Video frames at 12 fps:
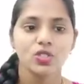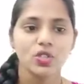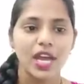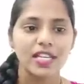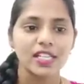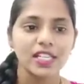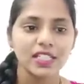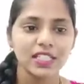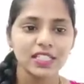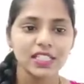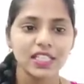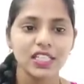So actually
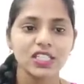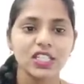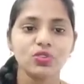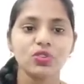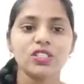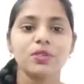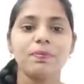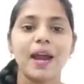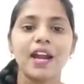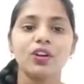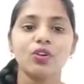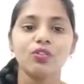this initiative is a
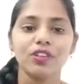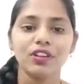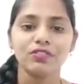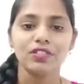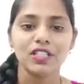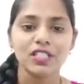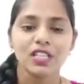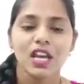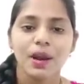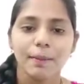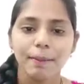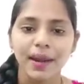part of efforts
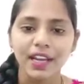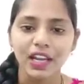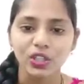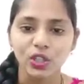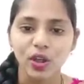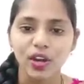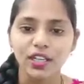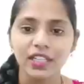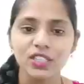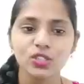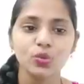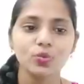by
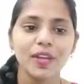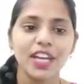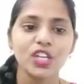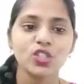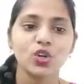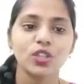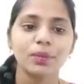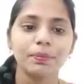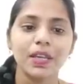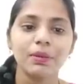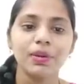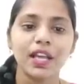authorities to make sure the
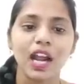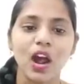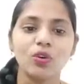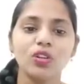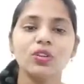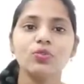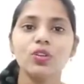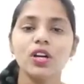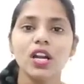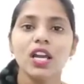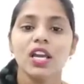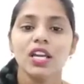people around the
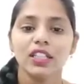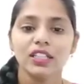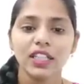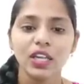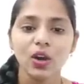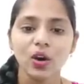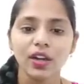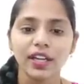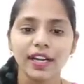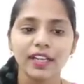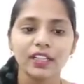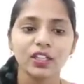world they are
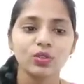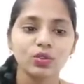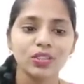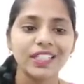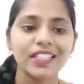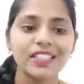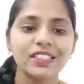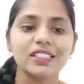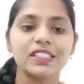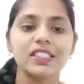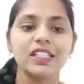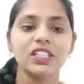connected to these
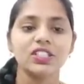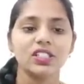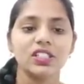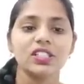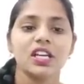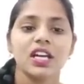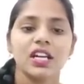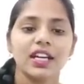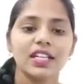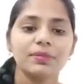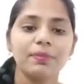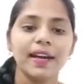destinations
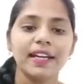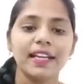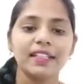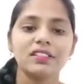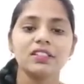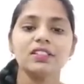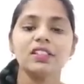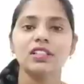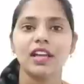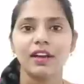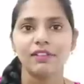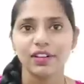despite existing
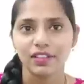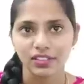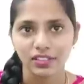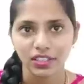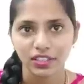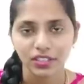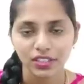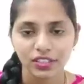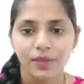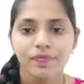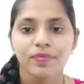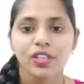travel
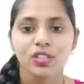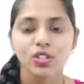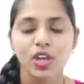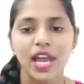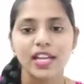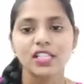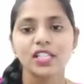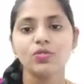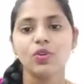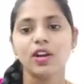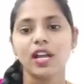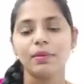restrictions so actually
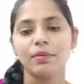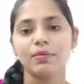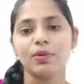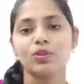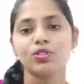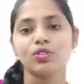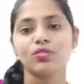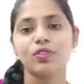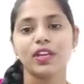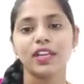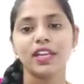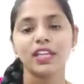what happened because of
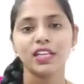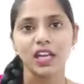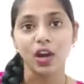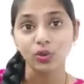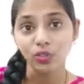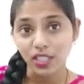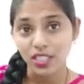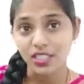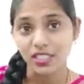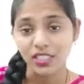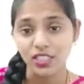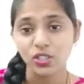again now there is
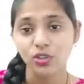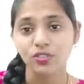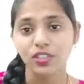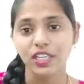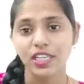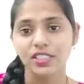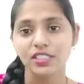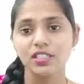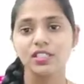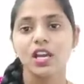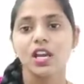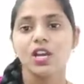surging of the
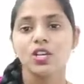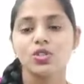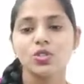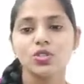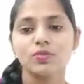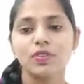cases so